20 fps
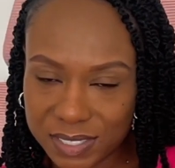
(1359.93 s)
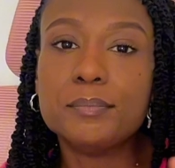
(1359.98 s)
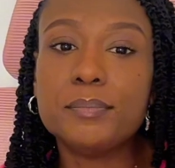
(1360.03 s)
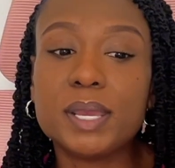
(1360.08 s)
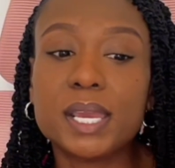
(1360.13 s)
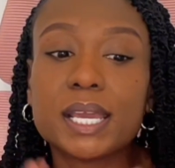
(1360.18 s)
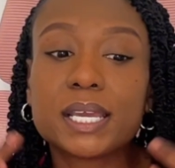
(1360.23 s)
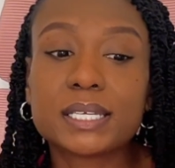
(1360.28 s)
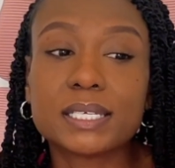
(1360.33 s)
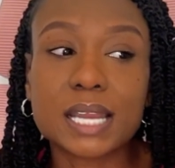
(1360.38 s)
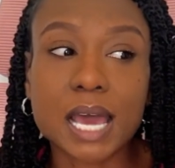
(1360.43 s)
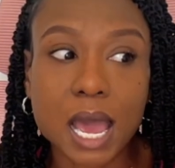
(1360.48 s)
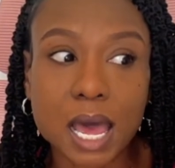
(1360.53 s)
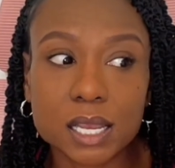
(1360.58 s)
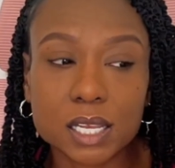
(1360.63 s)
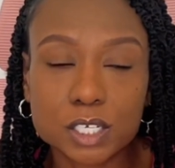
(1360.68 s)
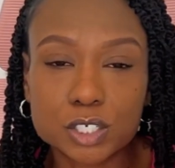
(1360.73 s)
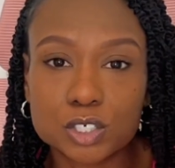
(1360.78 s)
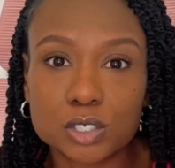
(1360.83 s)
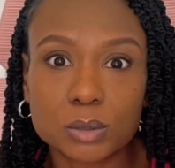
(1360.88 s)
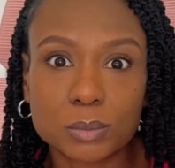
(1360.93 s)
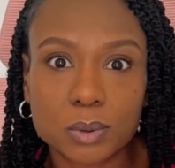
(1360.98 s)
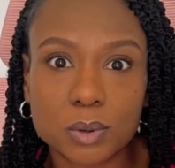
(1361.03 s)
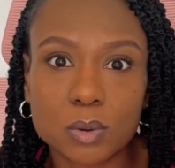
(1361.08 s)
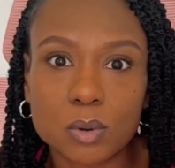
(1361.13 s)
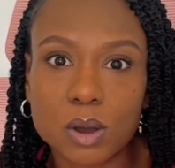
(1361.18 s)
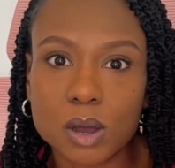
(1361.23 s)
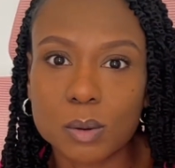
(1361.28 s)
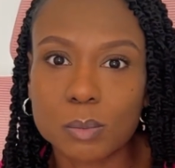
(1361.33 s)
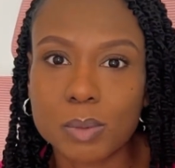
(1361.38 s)
Being
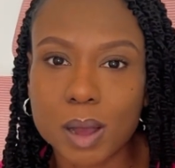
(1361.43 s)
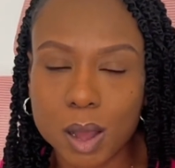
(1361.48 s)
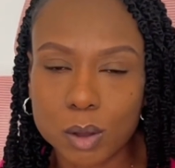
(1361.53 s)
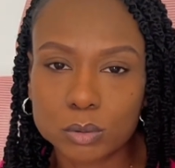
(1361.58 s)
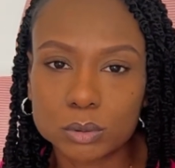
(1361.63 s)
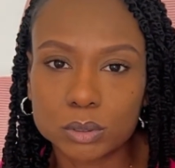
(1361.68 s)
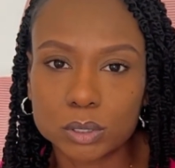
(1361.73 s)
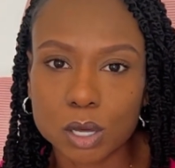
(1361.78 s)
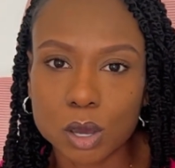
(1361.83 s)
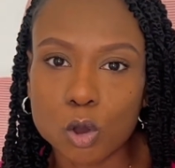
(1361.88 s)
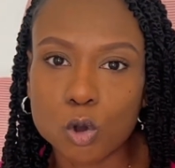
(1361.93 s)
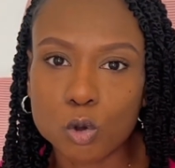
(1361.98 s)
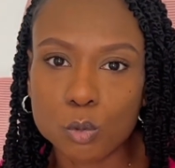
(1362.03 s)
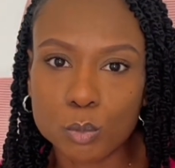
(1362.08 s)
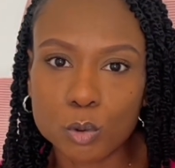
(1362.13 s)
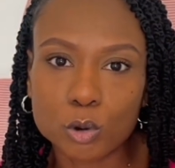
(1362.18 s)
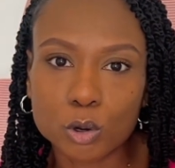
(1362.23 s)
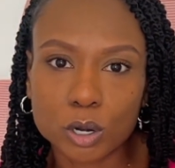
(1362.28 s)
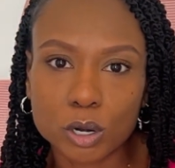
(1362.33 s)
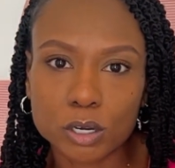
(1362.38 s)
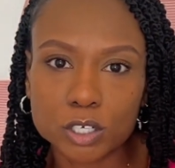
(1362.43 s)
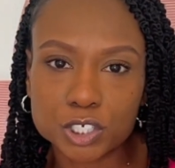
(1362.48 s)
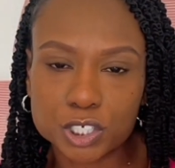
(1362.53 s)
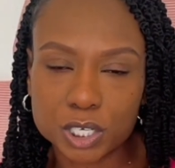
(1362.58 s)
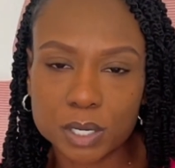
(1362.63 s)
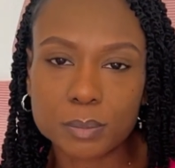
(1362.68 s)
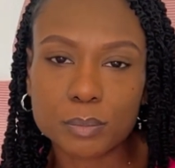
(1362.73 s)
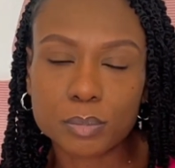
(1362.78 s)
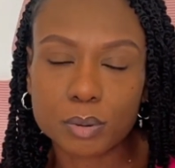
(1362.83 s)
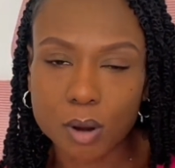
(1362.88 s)
knowledgeable about the
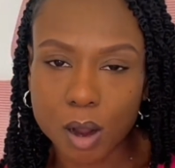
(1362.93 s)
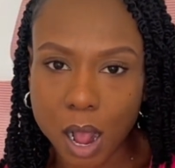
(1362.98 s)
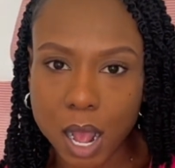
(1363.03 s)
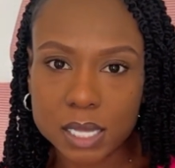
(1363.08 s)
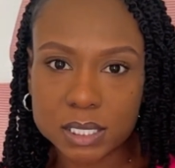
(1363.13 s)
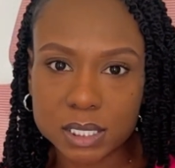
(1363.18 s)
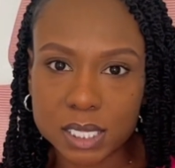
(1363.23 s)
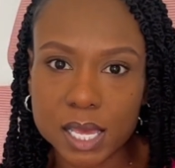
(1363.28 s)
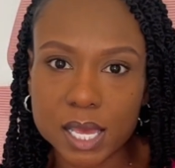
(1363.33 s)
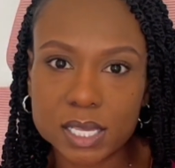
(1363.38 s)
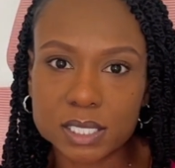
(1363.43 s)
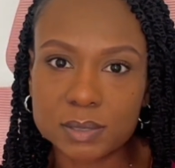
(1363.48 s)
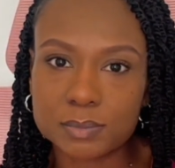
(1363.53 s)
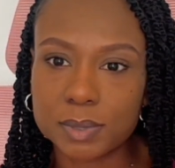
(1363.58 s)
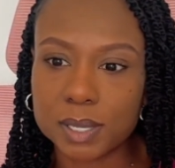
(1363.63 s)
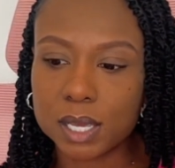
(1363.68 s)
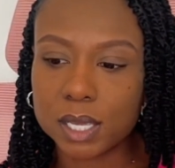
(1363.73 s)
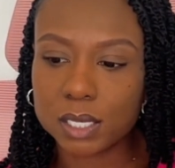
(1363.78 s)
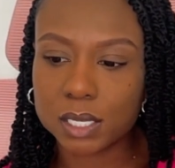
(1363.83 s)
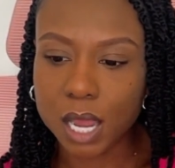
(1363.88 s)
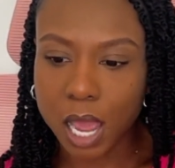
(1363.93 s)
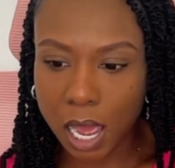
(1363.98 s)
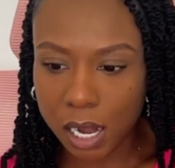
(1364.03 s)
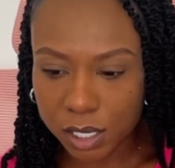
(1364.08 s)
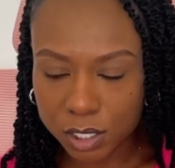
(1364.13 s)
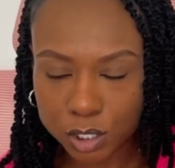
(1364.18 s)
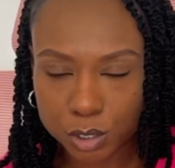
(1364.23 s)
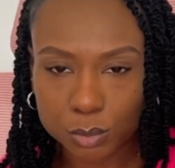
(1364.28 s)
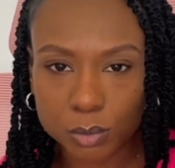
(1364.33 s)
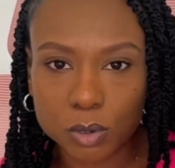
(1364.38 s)
homeownership process, being
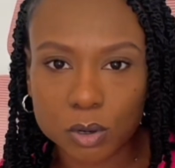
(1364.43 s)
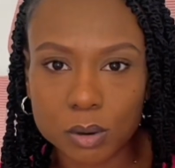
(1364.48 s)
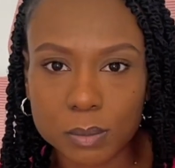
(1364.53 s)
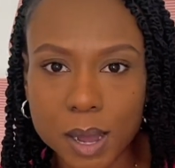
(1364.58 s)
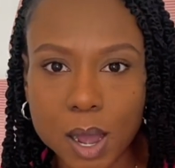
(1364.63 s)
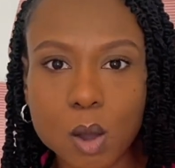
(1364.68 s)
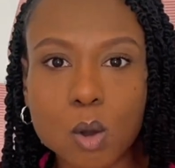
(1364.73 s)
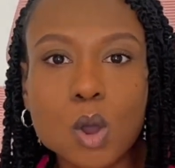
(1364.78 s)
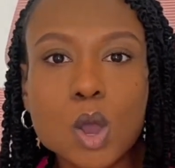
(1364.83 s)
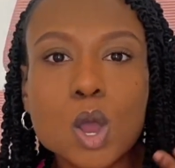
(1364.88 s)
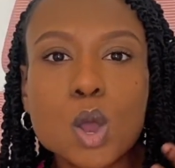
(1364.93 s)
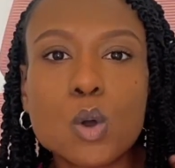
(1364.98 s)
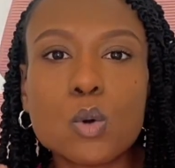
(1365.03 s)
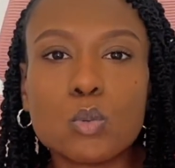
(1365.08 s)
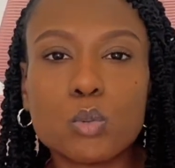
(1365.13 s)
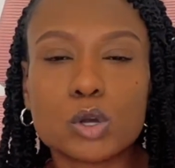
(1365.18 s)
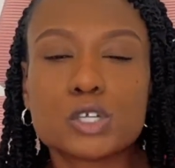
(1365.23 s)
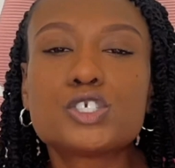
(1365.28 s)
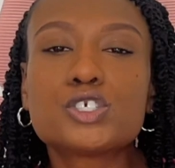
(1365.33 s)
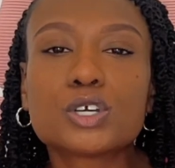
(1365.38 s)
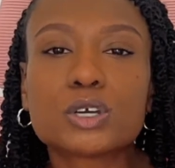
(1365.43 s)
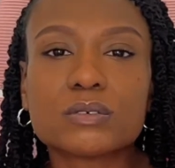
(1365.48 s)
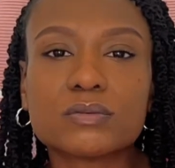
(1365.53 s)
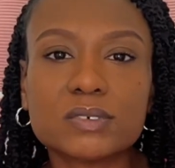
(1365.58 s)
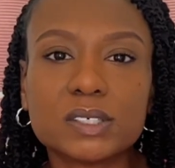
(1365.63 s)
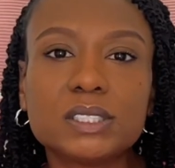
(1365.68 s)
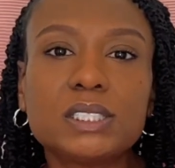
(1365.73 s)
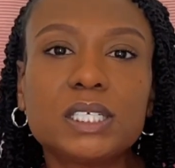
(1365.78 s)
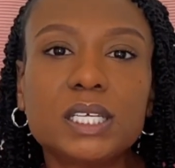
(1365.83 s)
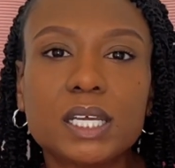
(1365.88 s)
knowledgeable about what you're
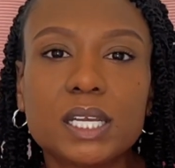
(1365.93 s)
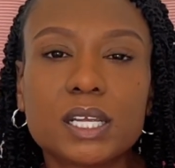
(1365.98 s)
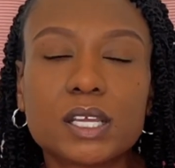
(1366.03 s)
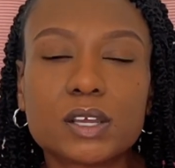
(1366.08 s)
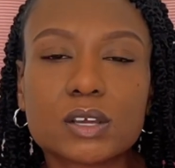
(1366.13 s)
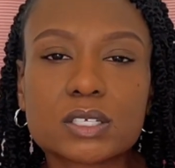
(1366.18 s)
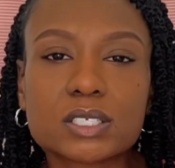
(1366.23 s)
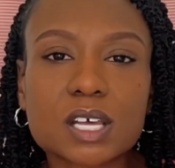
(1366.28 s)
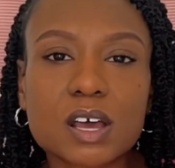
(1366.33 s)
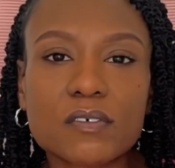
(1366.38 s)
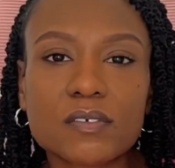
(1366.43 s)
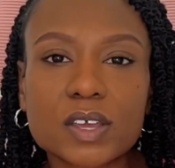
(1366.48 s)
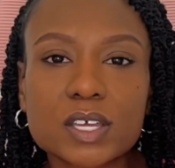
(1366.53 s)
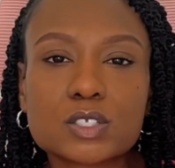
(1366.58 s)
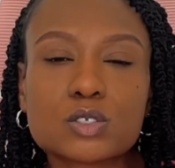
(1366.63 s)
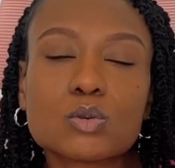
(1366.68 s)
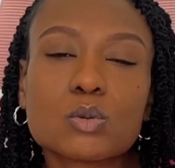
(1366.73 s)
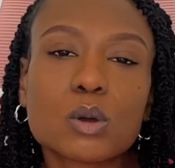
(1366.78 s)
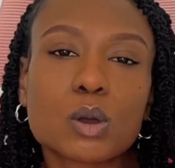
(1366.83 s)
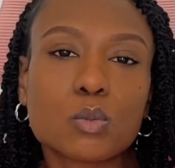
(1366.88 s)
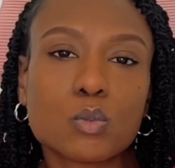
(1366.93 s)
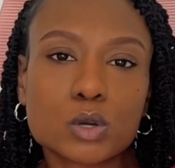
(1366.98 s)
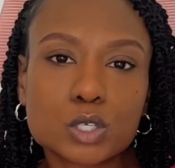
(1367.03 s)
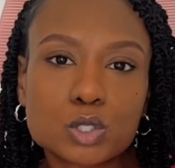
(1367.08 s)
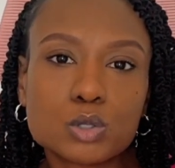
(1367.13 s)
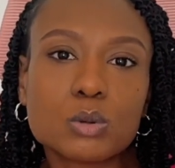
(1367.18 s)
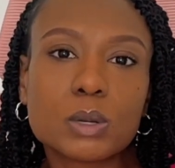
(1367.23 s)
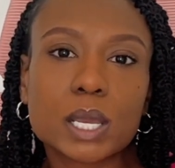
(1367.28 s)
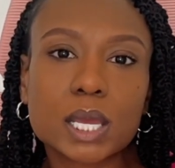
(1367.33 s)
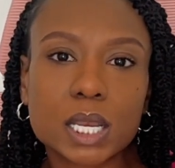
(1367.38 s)
really getting yourself into and what you
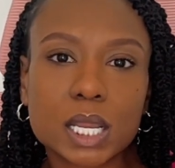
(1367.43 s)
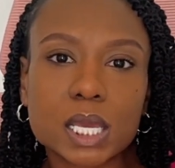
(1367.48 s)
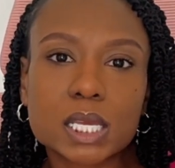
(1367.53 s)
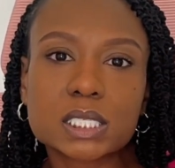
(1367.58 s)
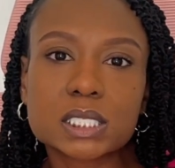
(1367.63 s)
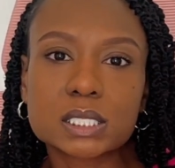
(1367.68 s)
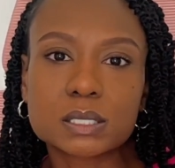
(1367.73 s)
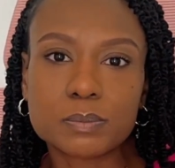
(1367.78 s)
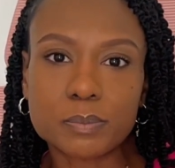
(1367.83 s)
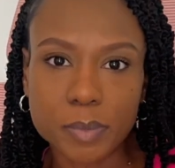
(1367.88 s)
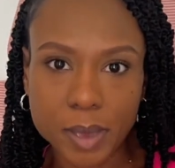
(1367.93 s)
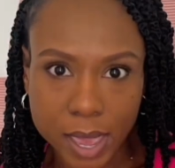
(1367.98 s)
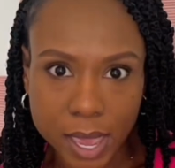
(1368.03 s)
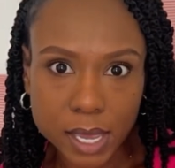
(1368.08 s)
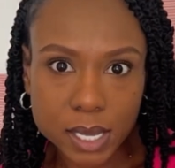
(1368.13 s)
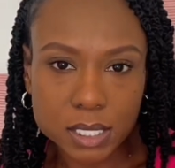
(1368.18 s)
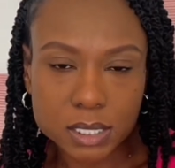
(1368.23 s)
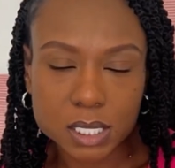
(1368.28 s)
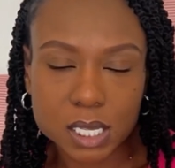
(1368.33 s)
can expect,